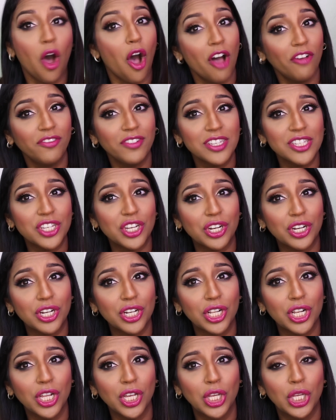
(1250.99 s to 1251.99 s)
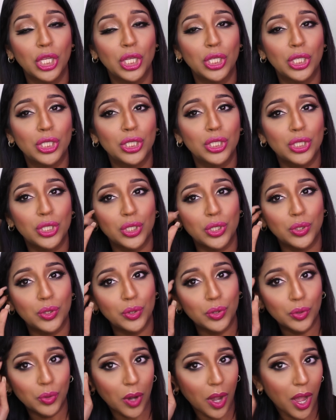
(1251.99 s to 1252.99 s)
office girl
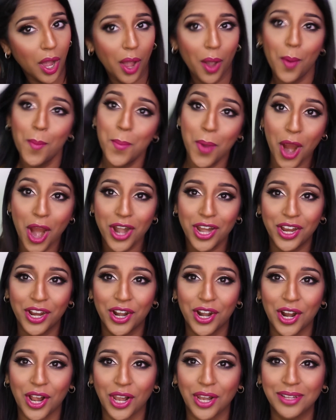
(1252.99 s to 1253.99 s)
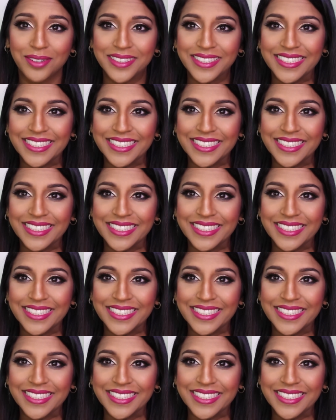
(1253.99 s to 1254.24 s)
to party girl.